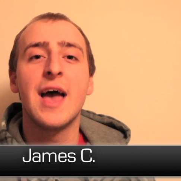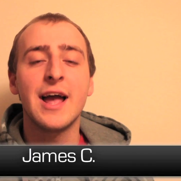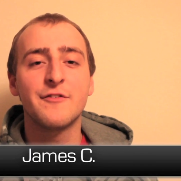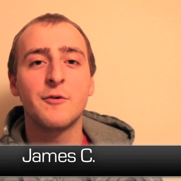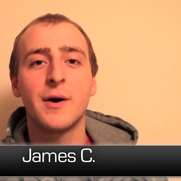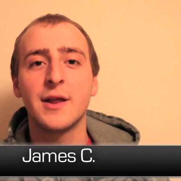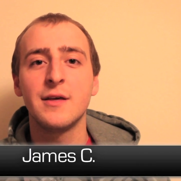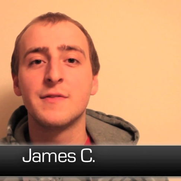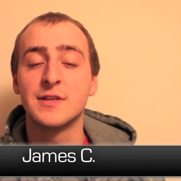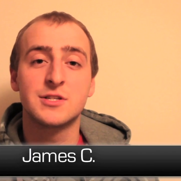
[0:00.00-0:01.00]
Hey everybody,
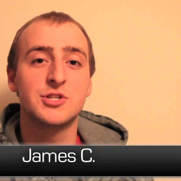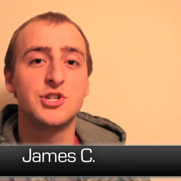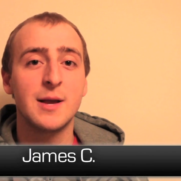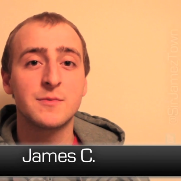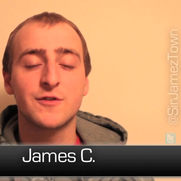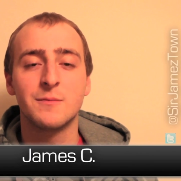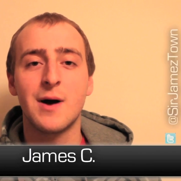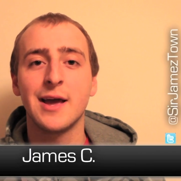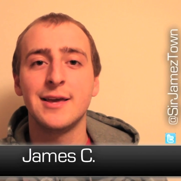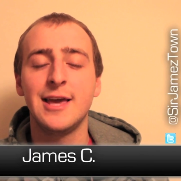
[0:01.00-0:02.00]
this is James from
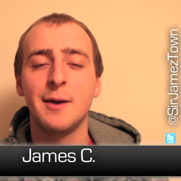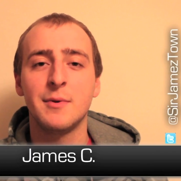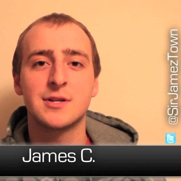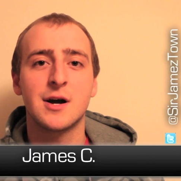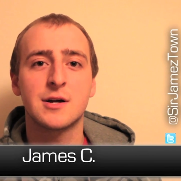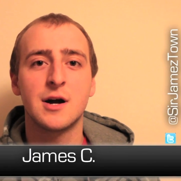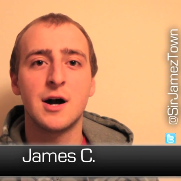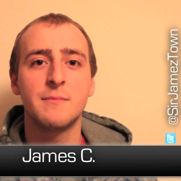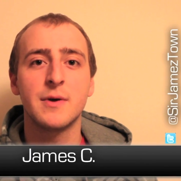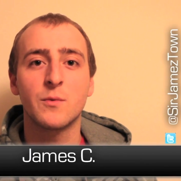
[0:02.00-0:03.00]
I E gaming dot
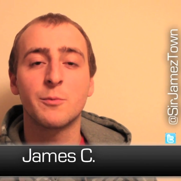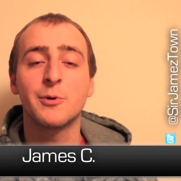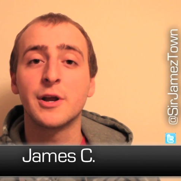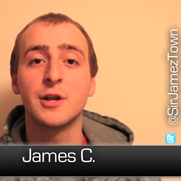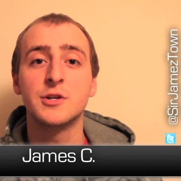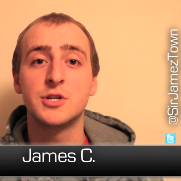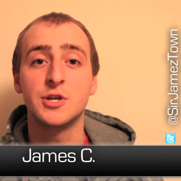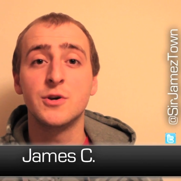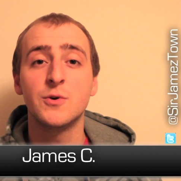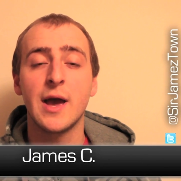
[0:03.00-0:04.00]
com, and we're bringing to
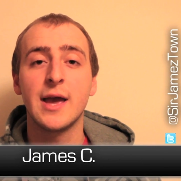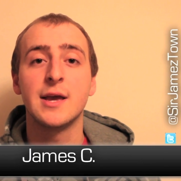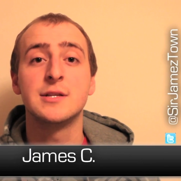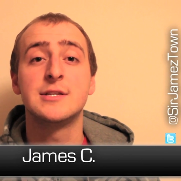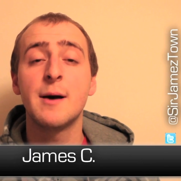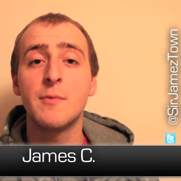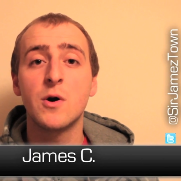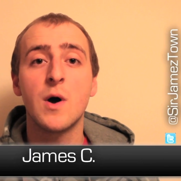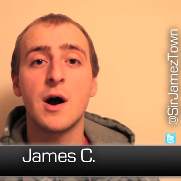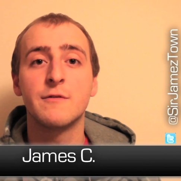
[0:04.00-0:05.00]
you a
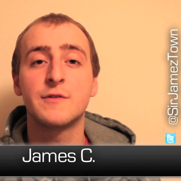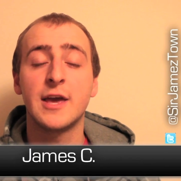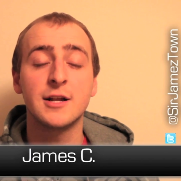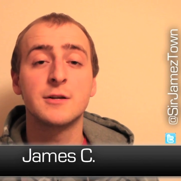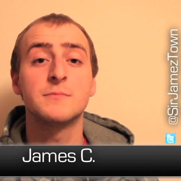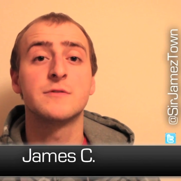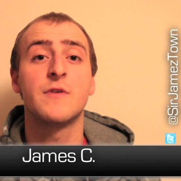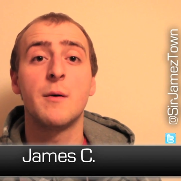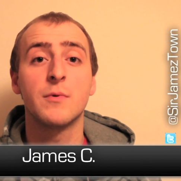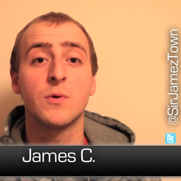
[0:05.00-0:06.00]
demo of Kingdoms of
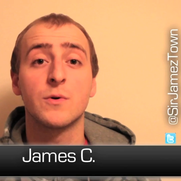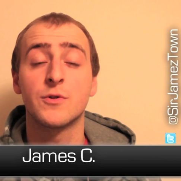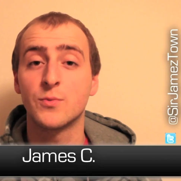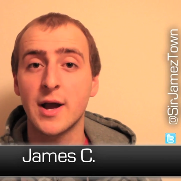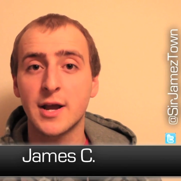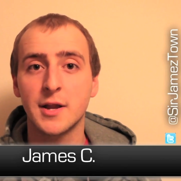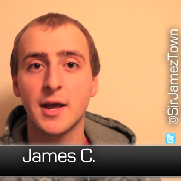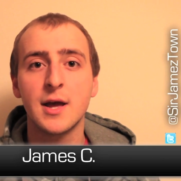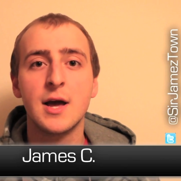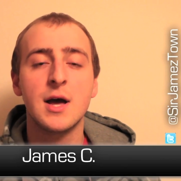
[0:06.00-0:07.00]
Amalur: The Reckoning.